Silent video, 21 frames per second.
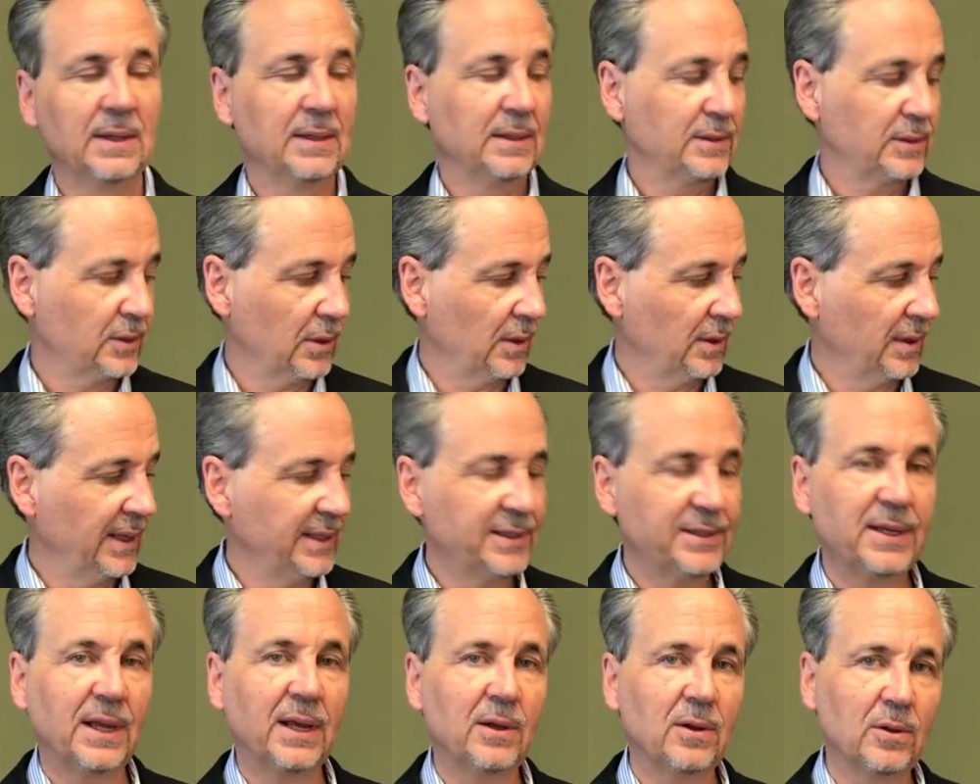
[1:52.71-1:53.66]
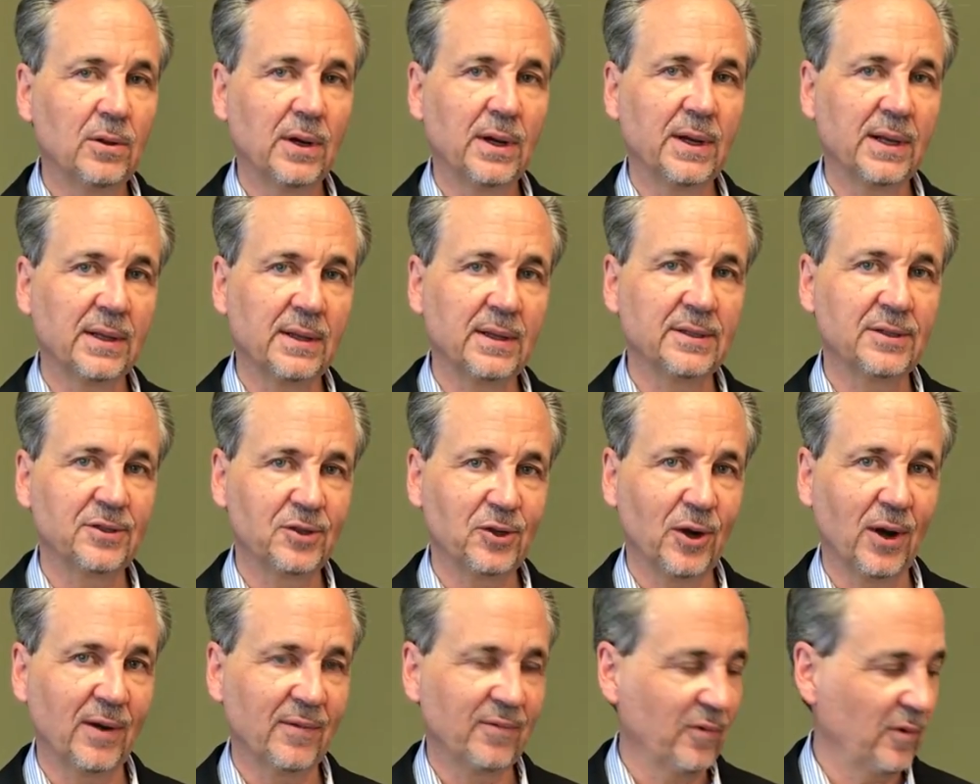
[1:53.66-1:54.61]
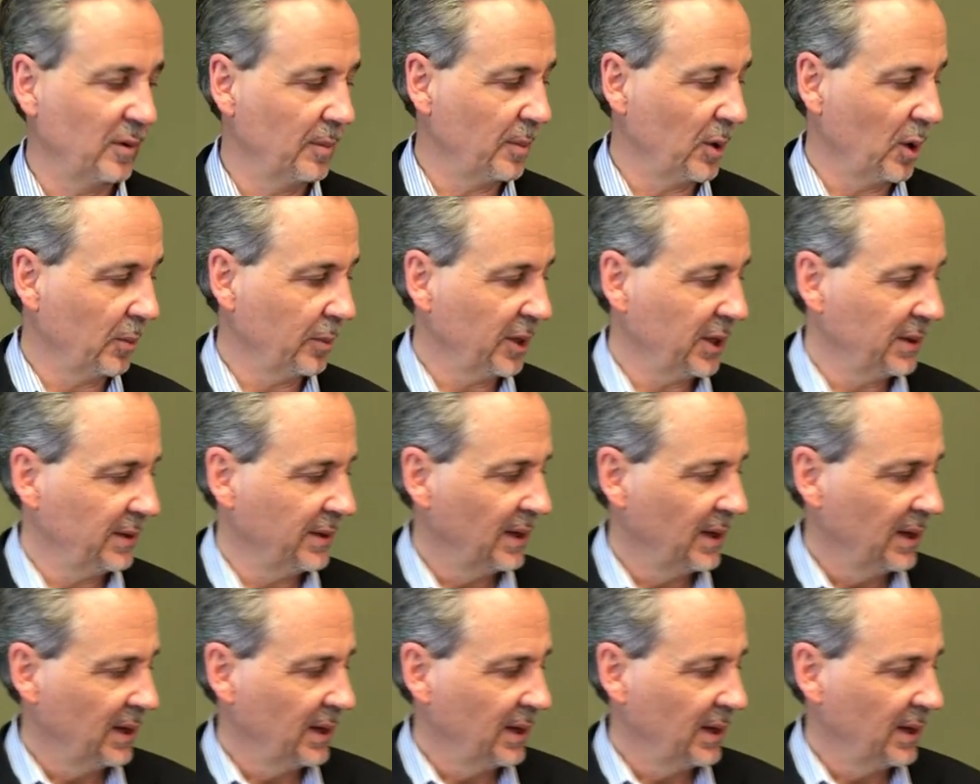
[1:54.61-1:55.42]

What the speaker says: So let's take a look at this chart for a moment.